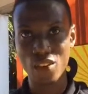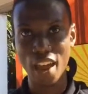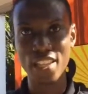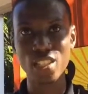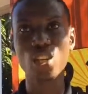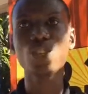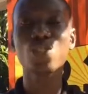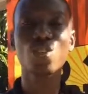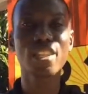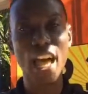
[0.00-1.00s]
right?
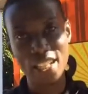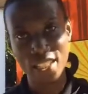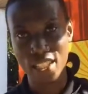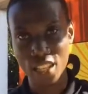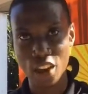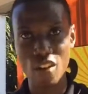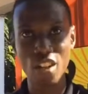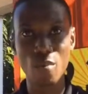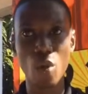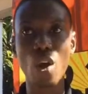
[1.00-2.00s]
So that's
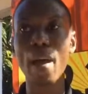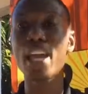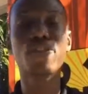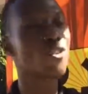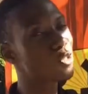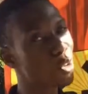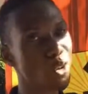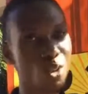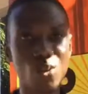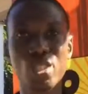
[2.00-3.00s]
currently the blog. But if you also
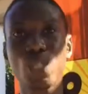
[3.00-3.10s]
Google